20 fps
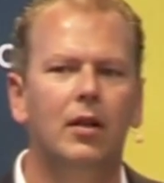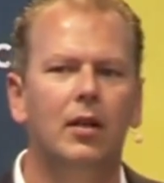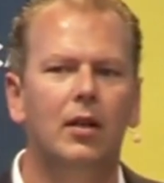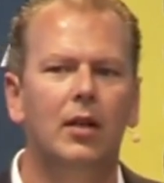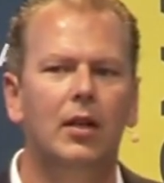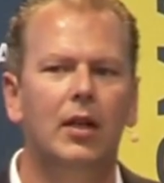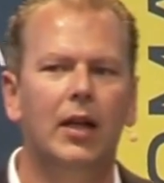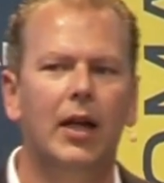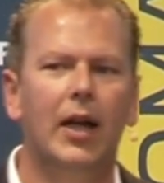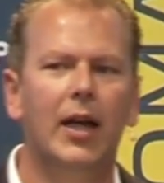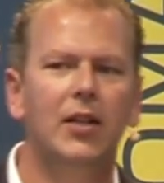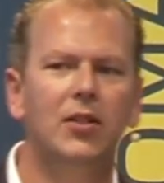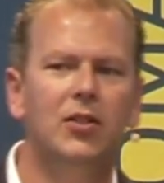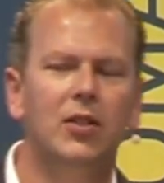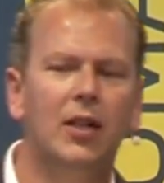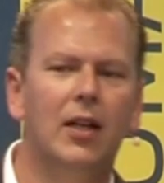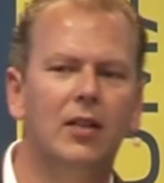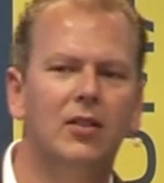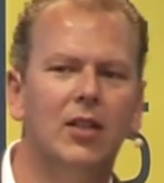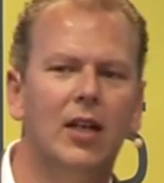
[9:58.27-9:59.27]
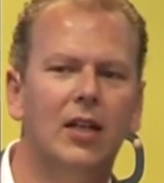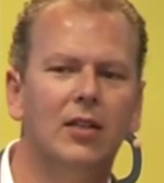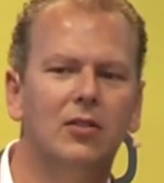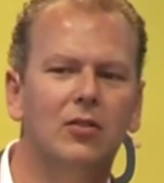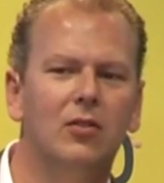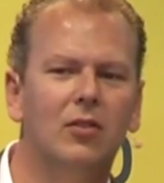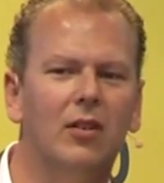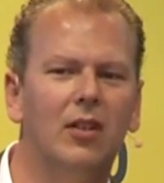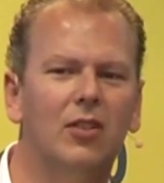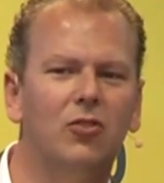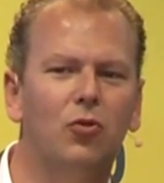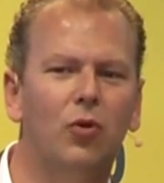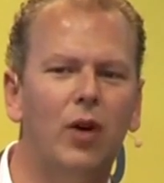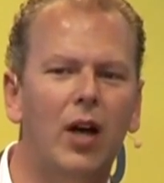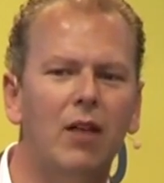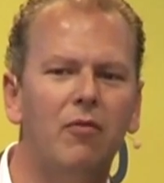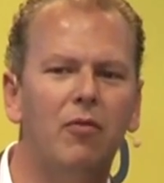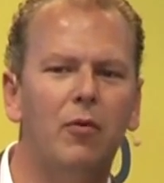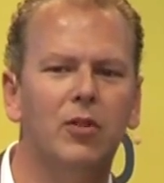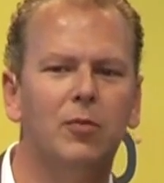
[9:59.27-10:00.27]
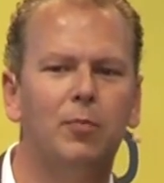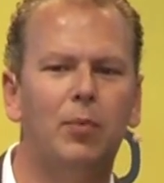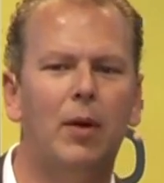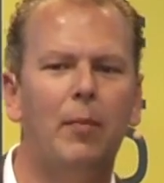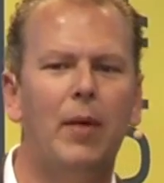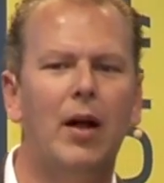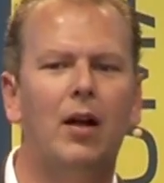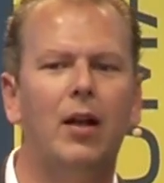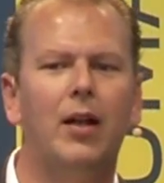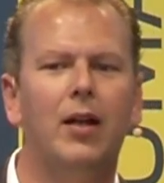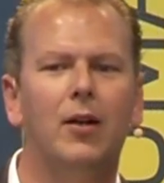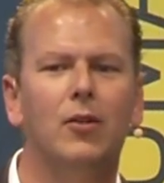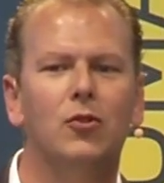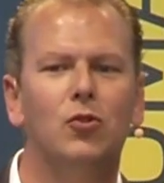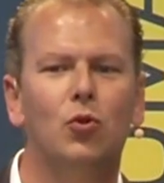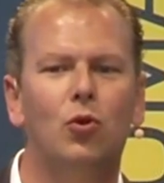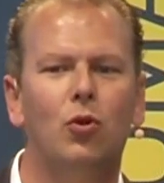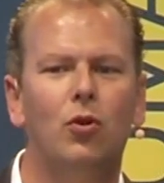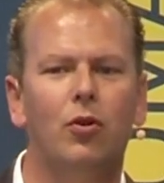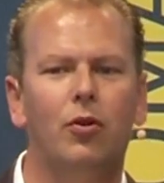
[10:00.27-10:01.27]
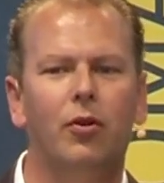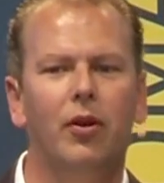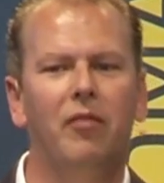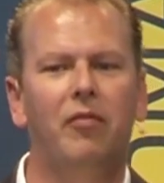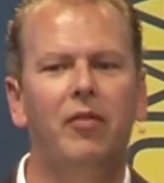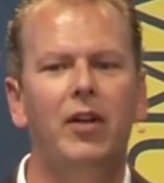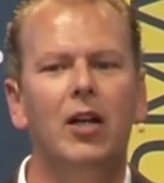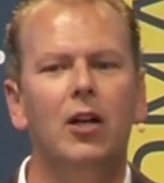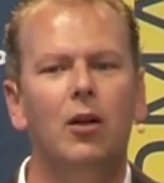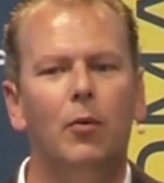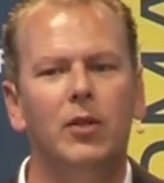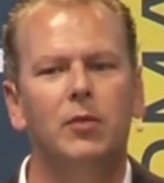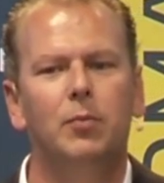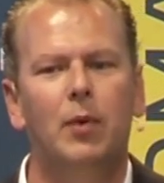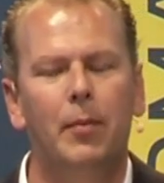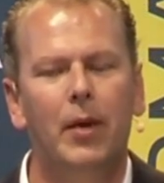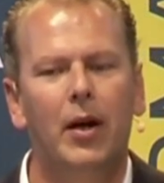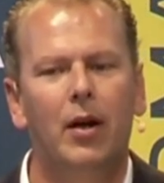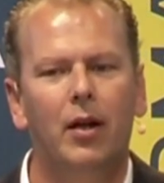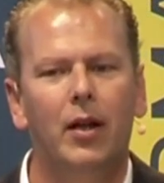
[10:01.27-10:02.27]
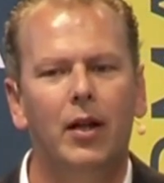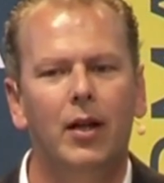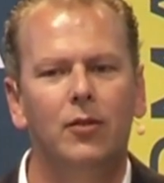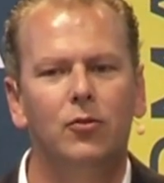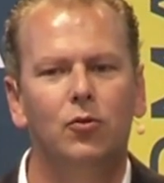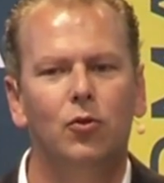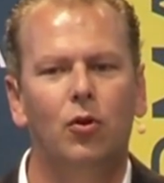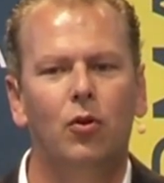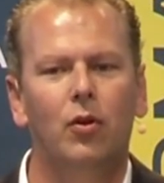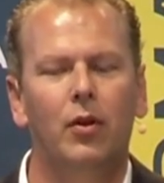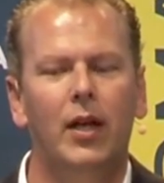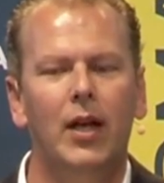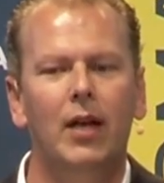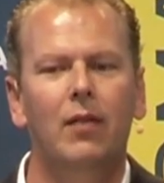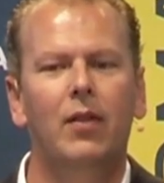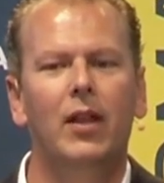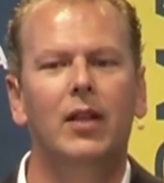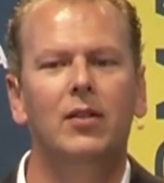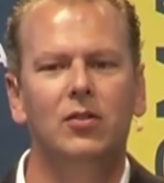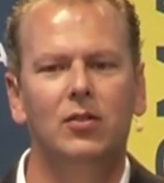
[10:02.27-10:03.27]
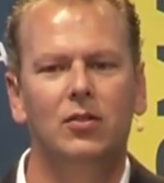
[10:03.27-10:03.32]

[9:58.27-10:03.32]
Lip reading: indication that says the driver was primarily in control or the vehicle was primarily in control in this